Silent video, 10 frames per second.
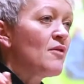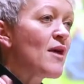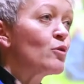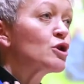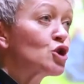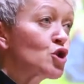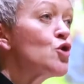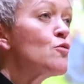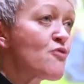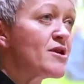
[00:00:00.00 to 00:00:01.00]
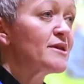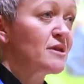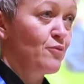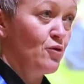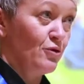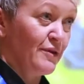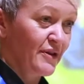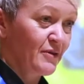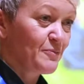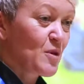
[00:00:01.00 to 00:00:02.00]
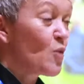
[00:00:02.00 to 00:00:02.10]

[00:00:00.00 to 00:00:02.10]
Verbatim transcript: There were two principles